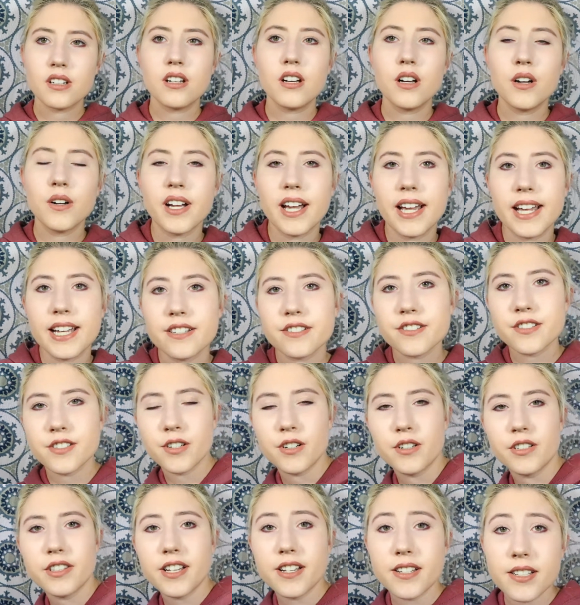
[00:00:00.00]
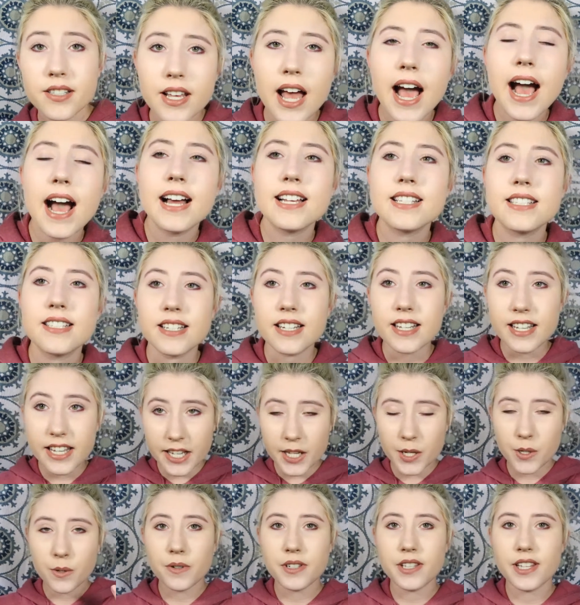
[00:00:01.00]
Okay, so this has an
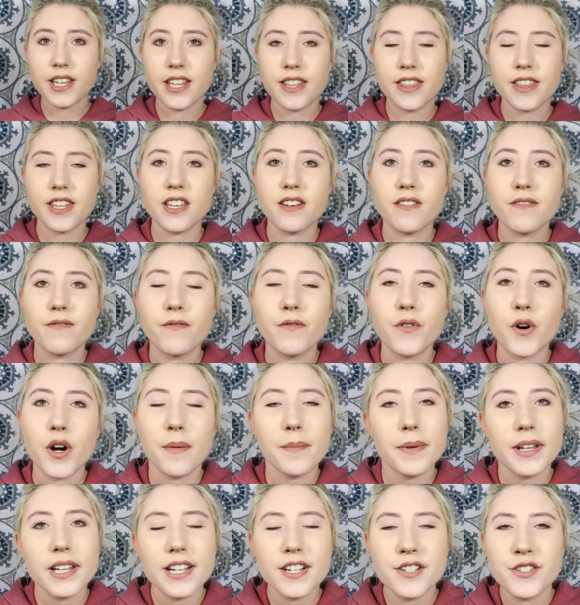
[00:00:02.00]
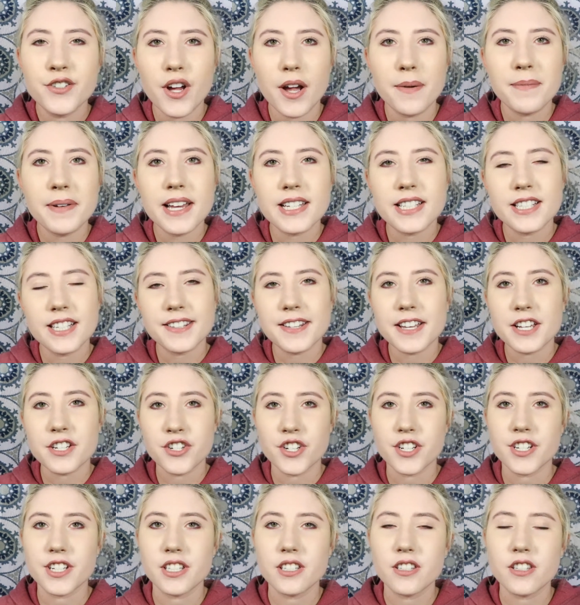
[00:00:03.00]
equally thin formula, so I'm guessing
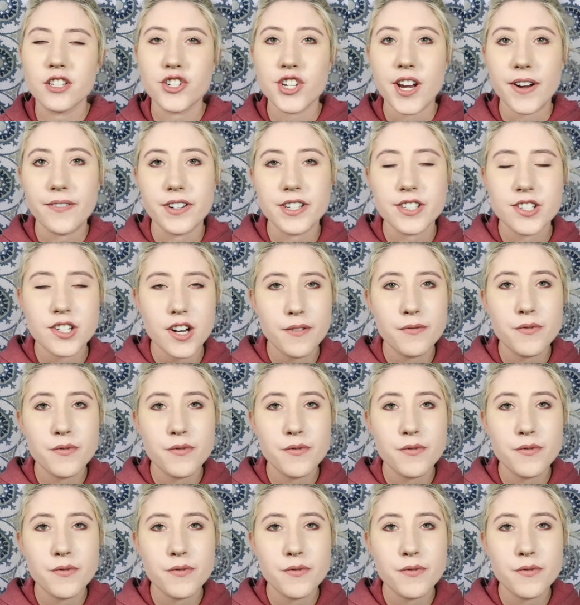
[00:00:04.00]
that's just the Jeffree Star